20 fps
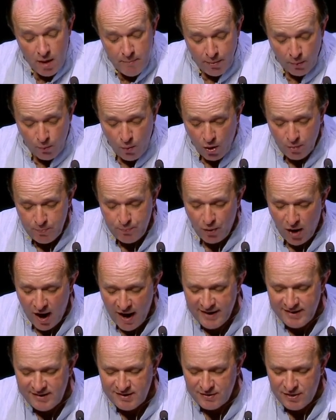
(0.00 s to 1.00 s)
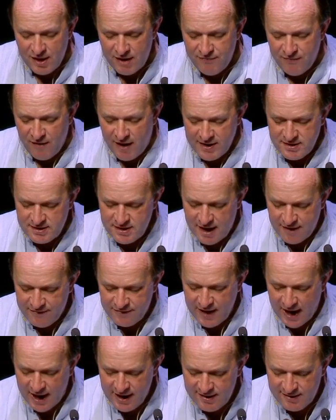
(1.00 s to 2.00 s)
But what prize did they find in
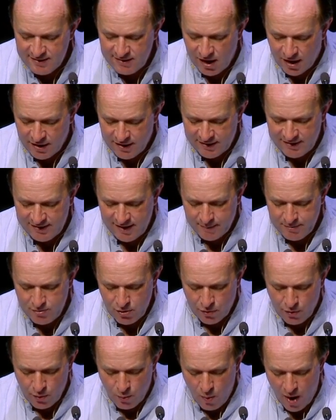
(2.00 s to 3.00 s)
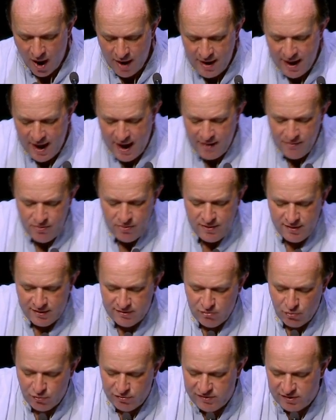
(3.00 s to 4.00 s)
Afghanistan except on the one hand, the
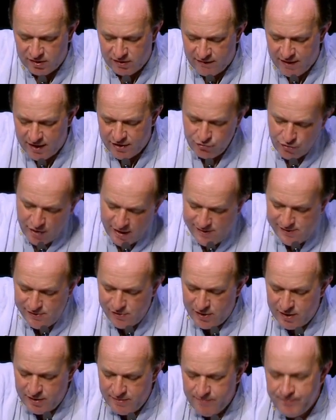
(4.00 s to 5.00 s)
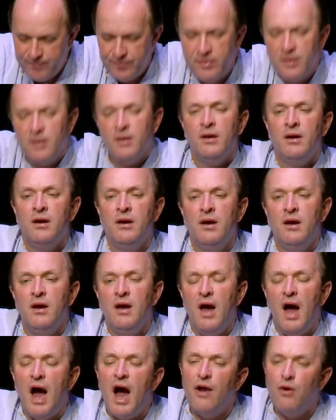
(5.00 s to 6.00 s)
exhausting of their treasury,
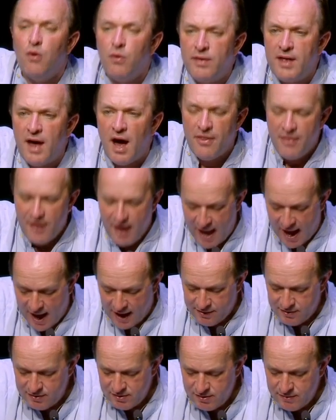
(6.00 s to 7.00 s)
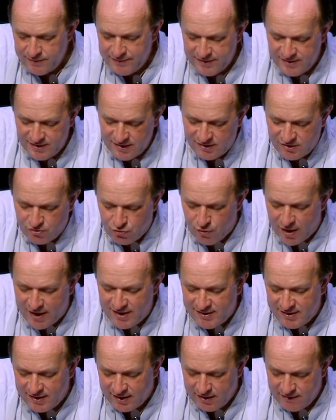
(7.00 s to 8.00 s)
and on the other hand, the
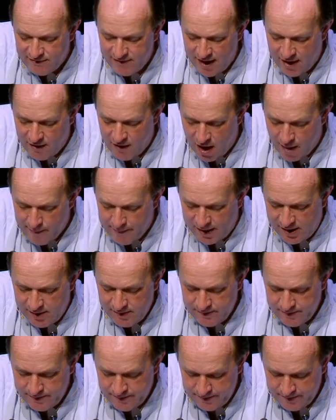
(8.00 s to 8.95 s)
disgracing of their army?